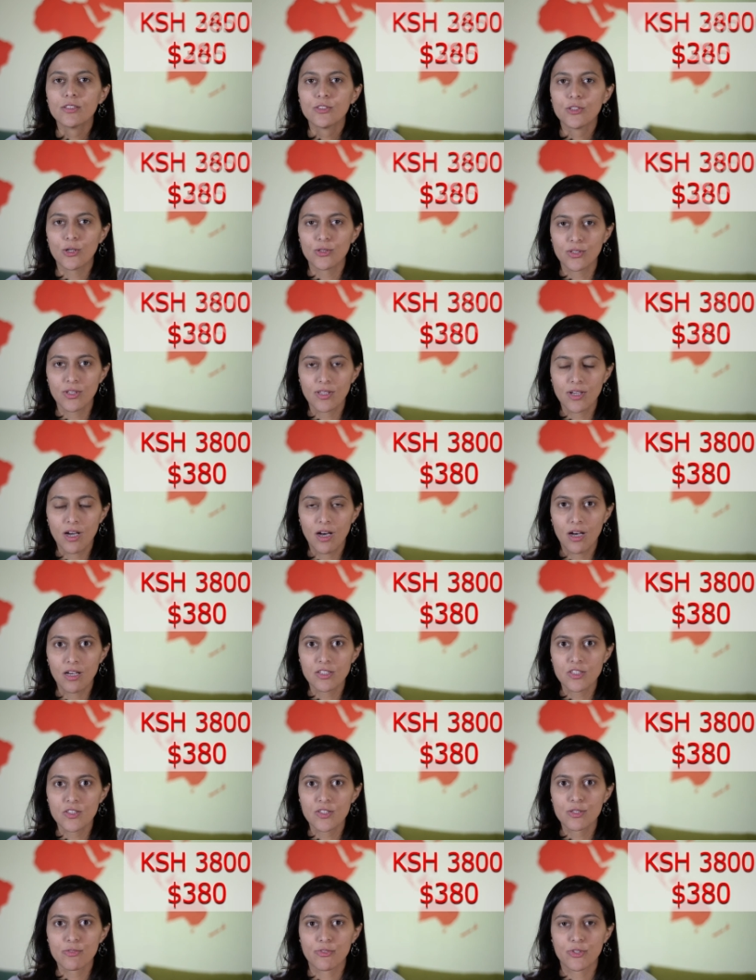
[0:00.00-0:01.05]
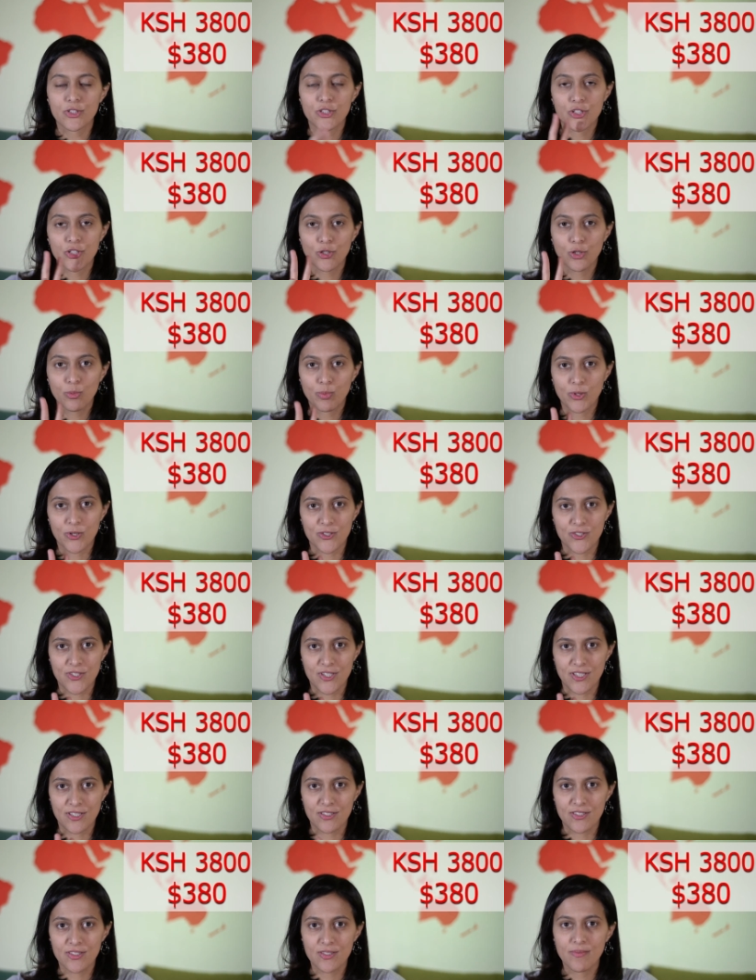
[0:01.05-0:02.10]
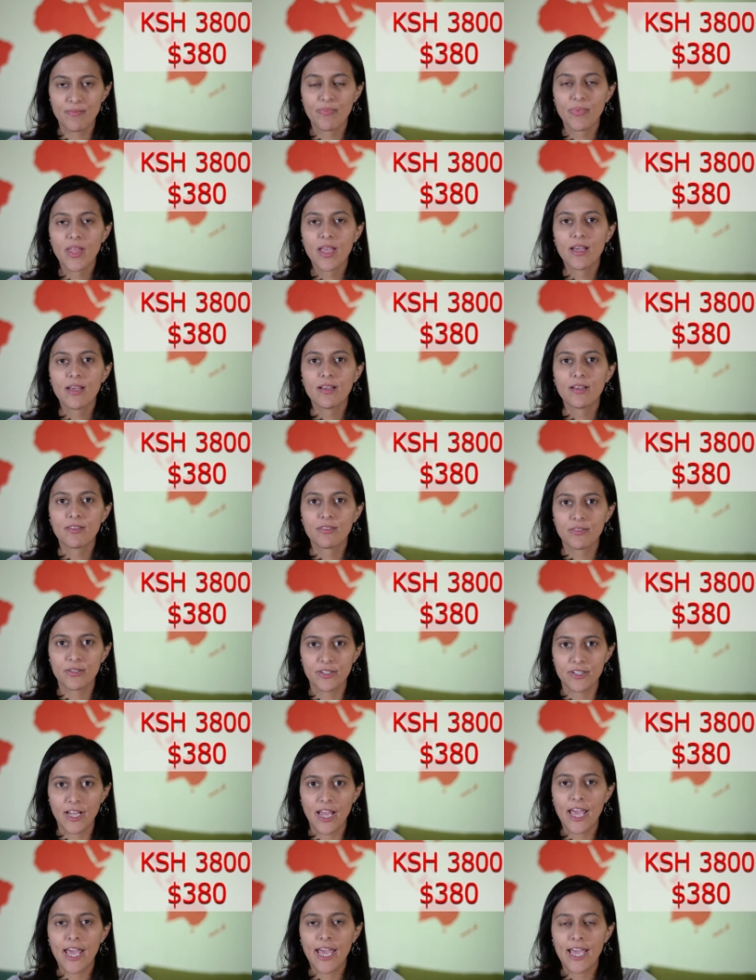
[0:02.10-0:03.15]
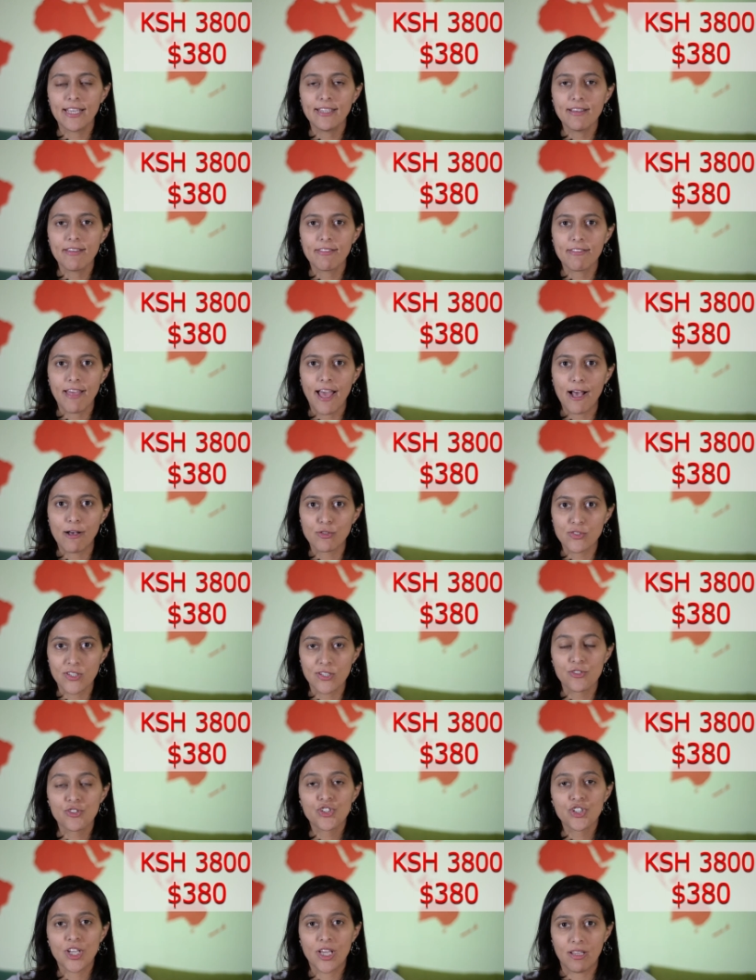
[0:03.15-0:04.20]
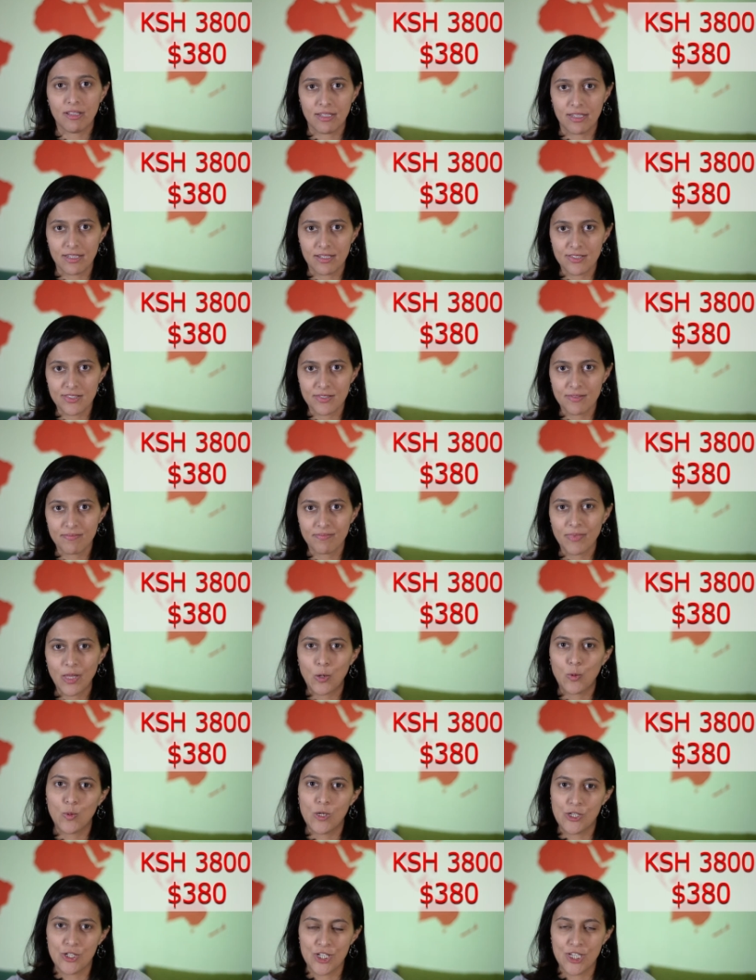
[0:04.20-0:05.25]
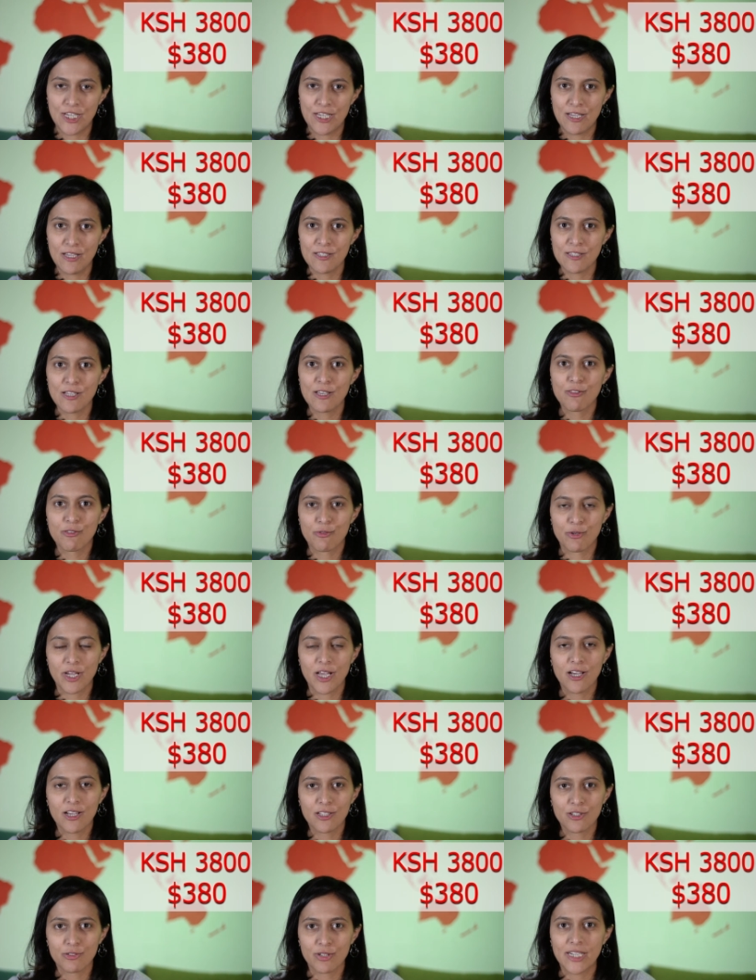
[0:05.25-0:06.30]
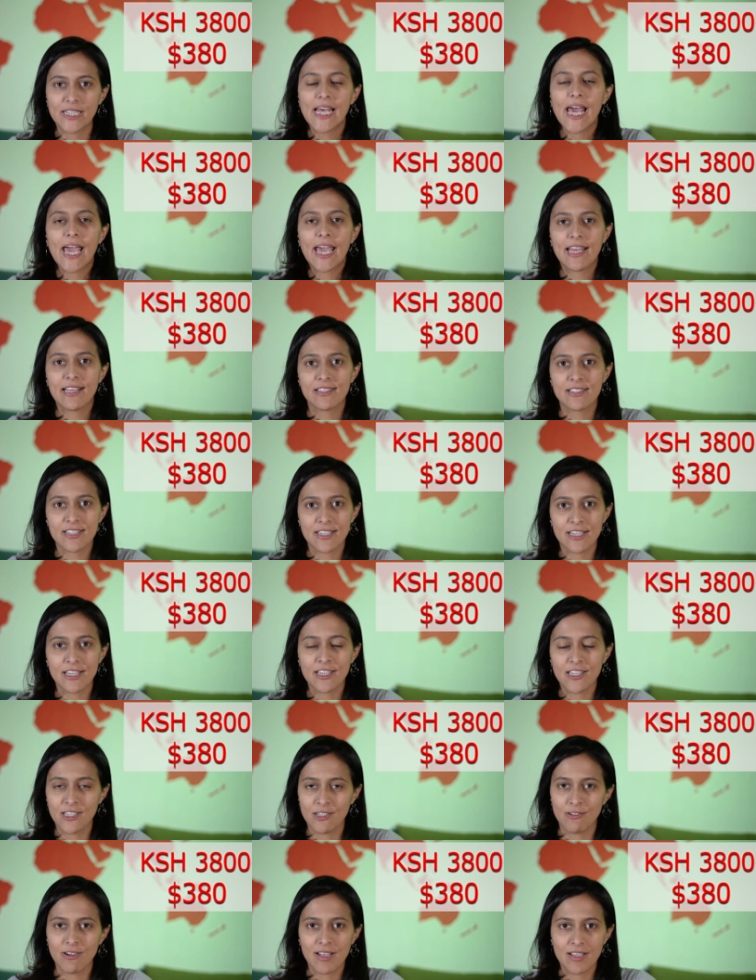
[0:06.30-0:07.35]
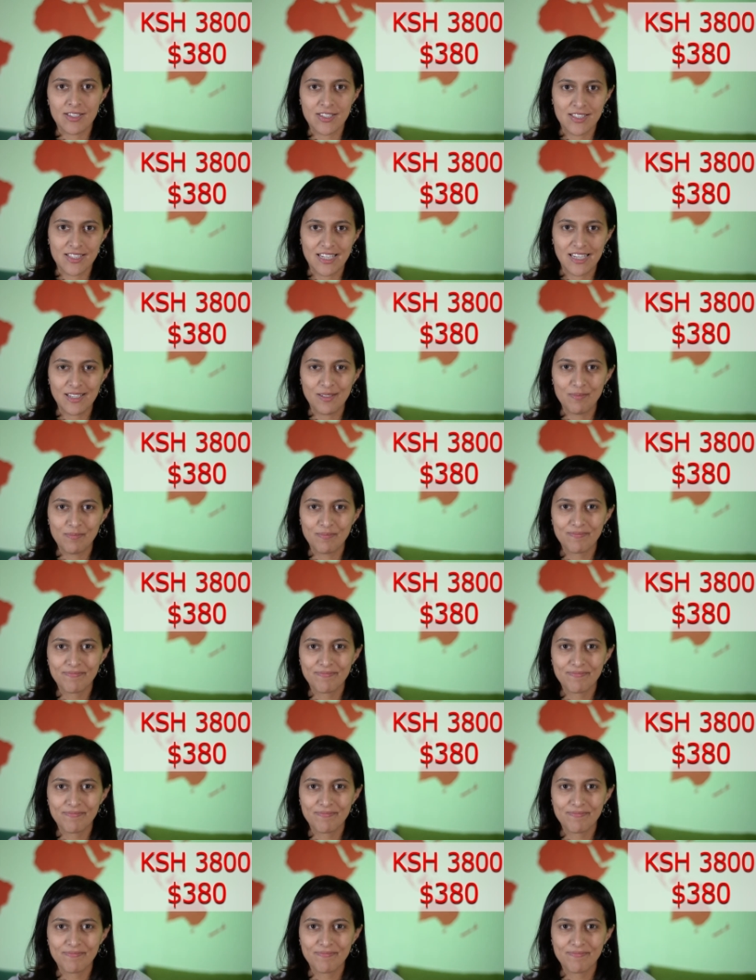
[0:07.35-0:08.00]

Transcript: Total costs for 2 persons: 38,000 shillings, which is 380 USD.